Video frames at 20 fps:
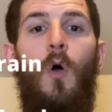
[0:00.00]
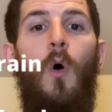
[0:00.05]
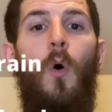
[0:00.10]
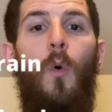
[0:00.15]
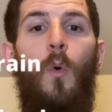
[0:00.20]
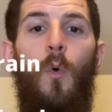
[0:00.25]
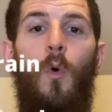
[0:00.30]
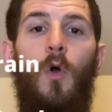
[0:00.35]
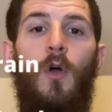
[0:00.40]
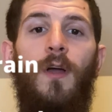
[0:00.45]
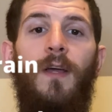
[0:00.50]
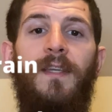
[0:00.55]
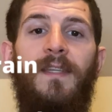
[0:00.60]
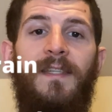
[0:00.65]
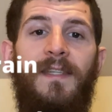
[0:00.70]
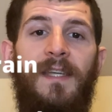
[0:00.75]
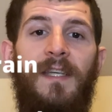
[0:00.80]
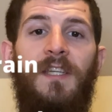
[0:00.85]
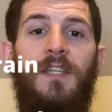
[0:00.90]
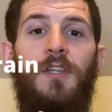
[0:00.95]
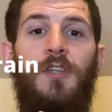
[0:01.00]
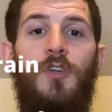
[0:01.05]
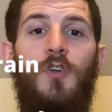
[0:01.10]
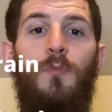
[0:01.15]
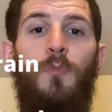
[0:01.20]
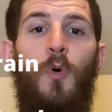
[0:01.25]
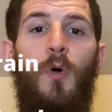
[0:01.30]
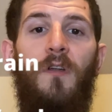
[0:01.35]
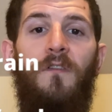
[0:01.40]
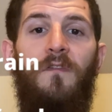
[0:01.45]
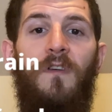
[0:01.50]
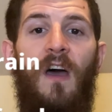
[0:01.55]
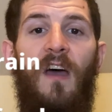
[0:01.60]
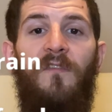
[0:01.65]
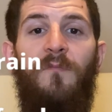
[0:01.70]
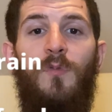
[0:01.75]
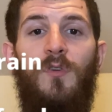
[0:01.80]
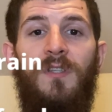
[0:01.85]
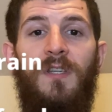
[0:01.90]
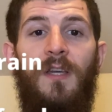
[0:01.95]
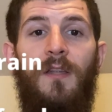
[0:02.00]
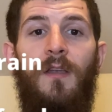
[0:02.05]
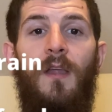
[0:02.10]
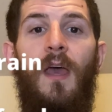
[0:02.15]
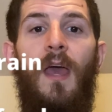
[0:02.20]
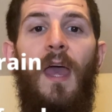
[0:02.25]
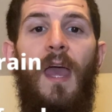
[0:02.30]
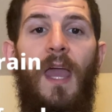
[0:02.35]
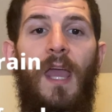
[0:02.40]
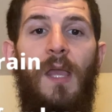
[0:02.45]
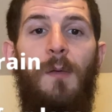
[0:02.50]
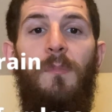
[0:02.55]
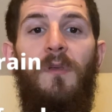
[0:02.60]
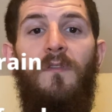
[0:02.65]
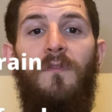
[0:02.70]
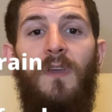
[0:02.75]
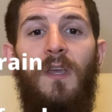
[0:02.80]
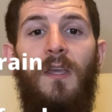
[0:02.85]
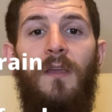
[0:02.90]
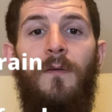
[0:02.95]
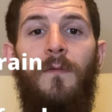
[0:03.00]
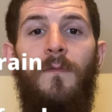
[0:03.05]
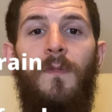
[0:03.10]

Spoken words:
or 62.5% ABV.